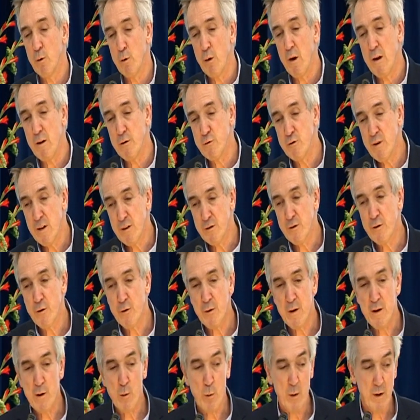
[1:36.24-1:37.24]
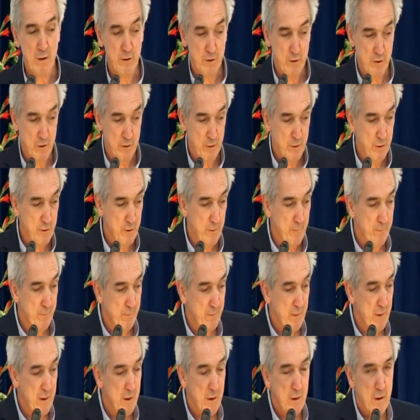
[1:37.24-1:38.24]
address three questions.
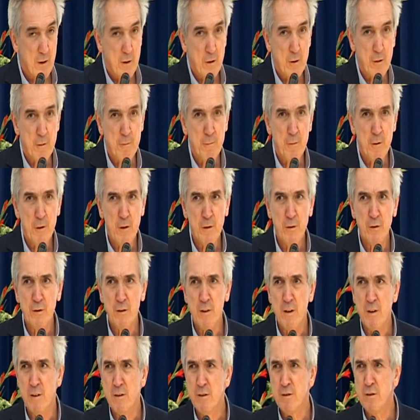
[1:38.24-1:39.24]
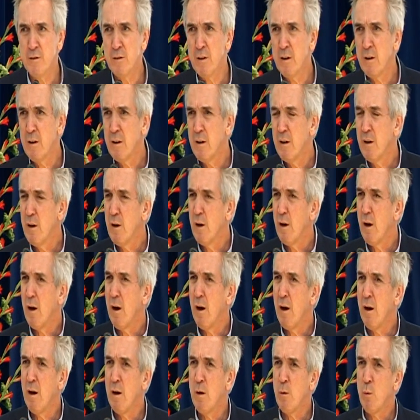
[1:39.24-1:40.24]
The first is,
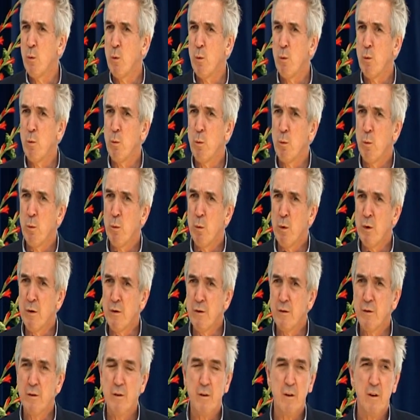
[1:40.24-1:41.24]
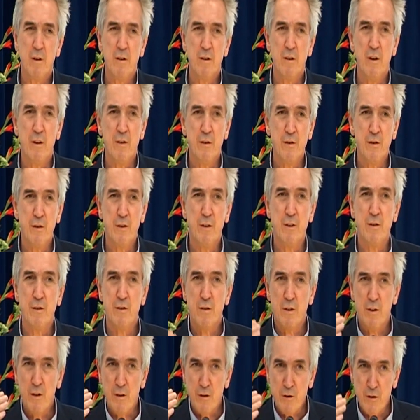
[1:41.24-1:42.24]
what does
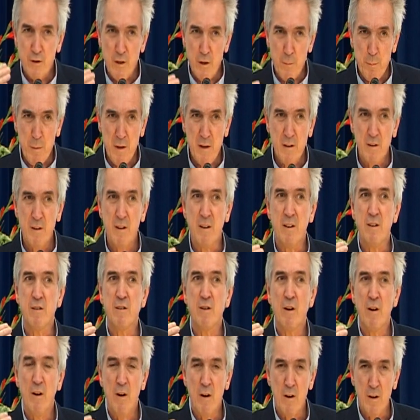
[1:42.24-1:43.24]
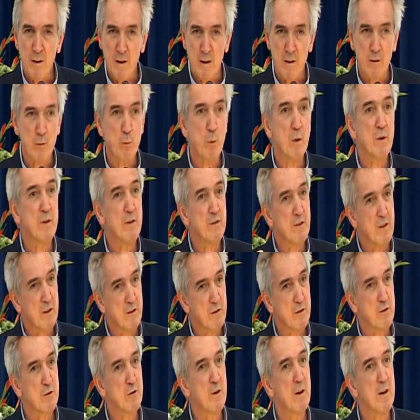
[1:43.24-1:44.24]
CBT target? What is
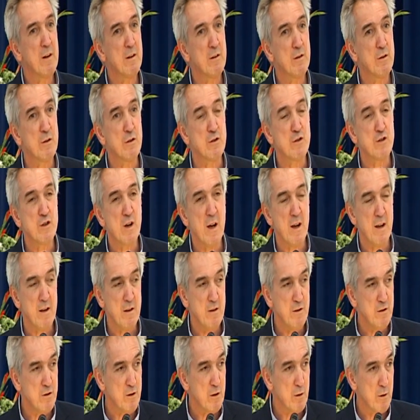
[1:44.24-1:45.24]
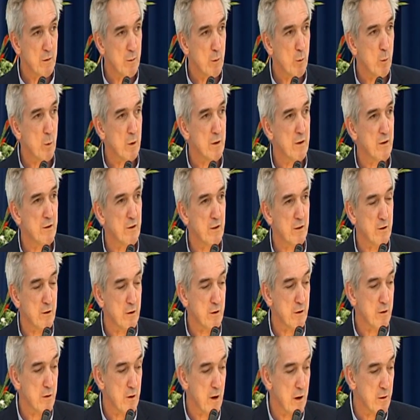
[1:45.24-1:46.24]
it trying to change? What is it
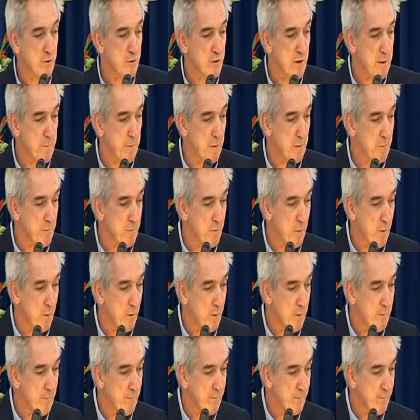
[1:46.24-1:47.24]
a treatment for?